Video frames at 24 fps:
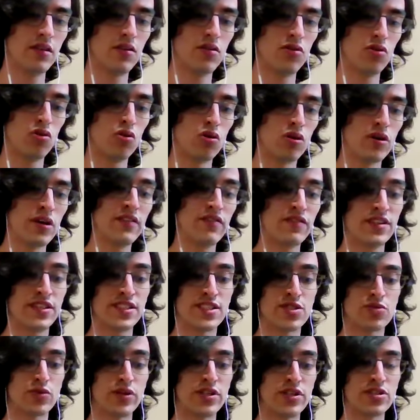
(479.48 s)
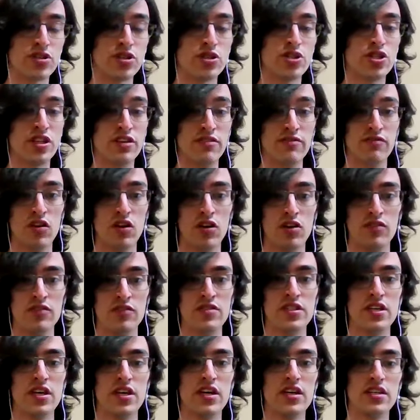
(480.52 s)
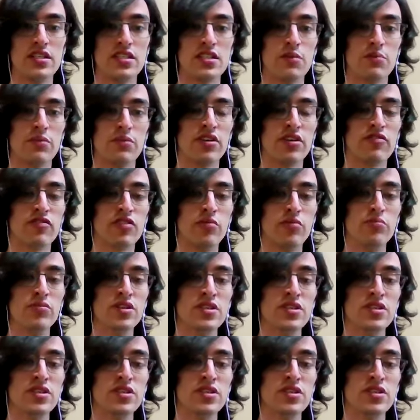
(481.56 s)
or if this research involved something from